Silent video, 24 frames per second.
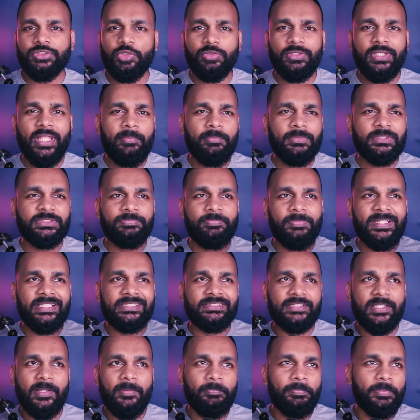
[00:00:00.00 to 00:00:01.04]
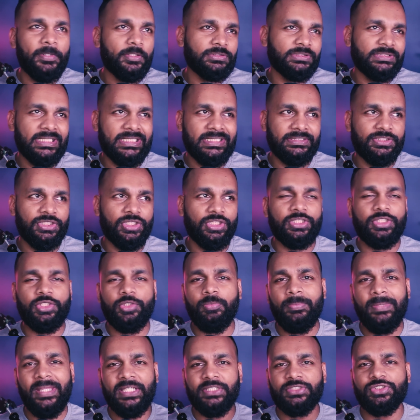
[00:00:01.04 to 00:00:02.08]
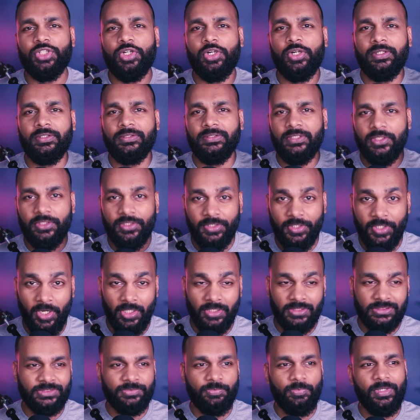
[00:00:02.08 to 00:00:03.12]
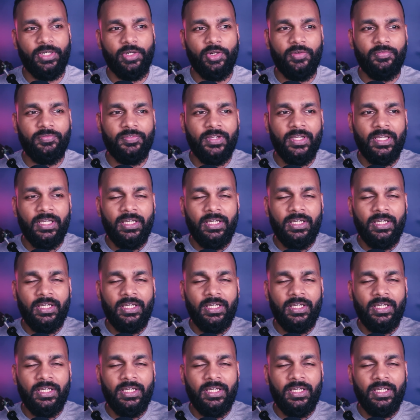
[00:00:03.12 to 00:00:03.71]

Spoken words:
So there must be some procedure to make sure the drugs were of